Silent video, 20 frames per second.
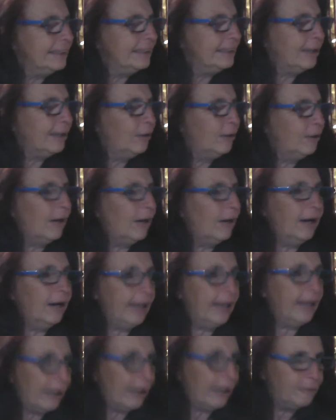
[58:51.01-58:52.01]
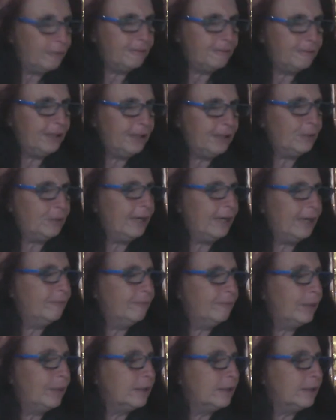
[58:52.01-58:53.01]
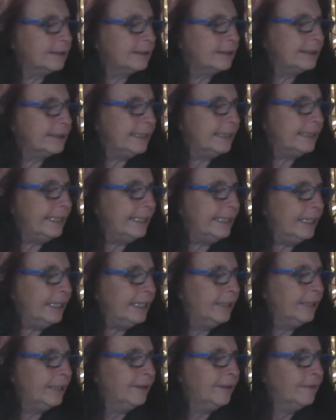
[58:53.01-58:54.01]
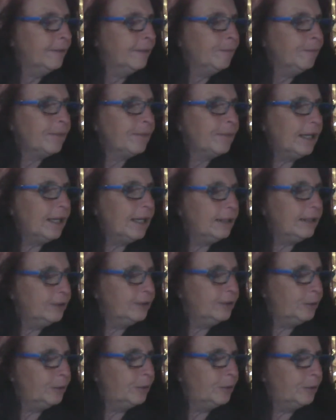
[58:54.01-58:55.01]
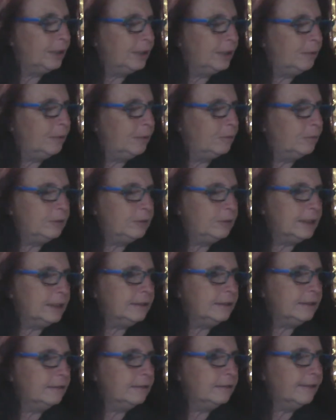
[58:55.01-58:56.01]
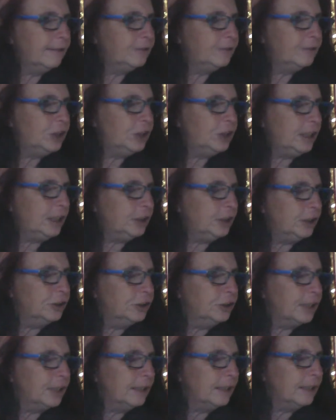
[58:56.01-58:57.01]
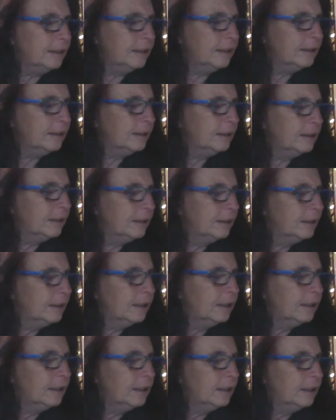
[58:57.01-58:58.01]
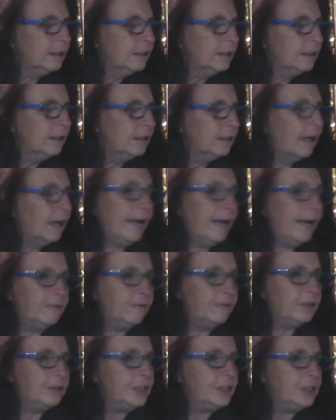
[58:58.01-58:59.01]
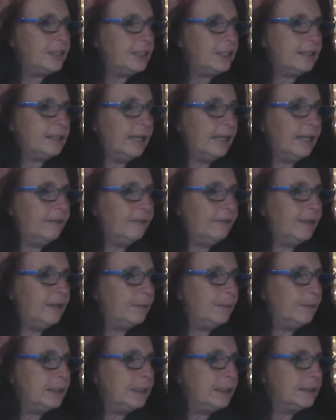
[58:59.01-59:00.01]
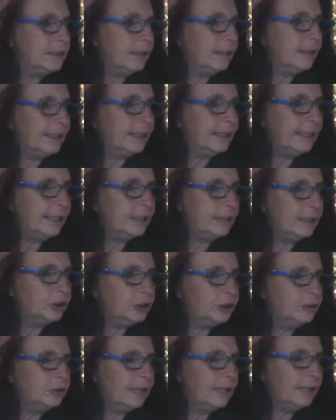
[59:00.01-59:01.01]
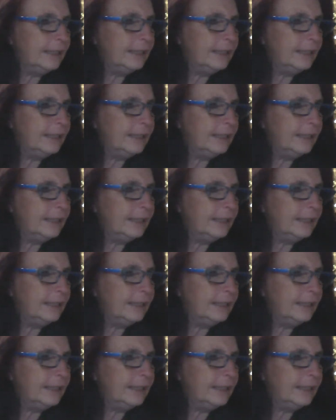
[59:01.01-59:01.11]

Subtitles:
So I hopefully will have parsley. I can do boiling water. Don't have ginger. I have oranges. I have lemons. I can get sugar.